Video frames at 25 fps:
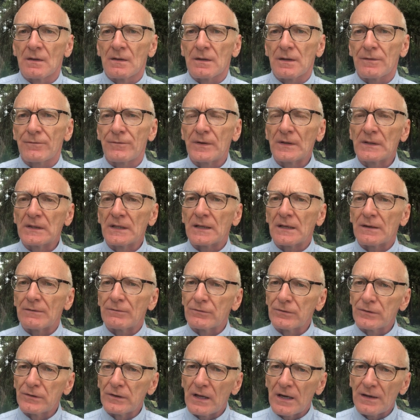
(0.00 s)
the feeling
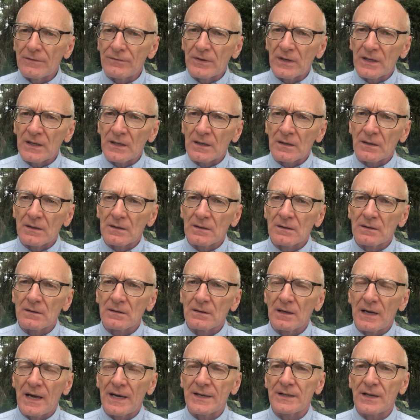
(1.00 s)
of loving
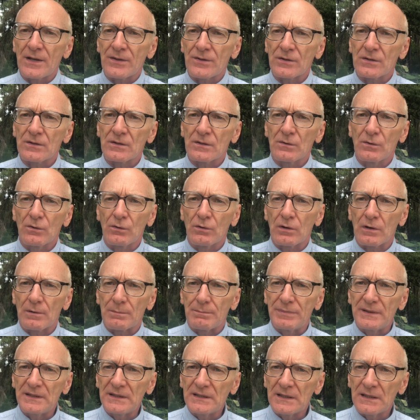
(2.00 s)
another or
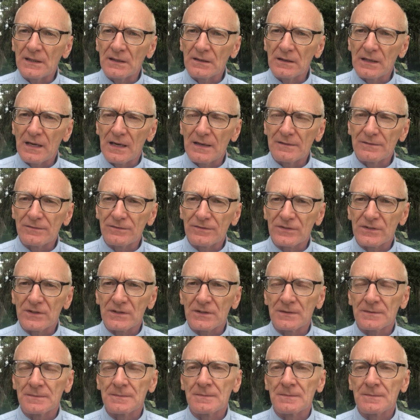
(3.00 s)
being loved,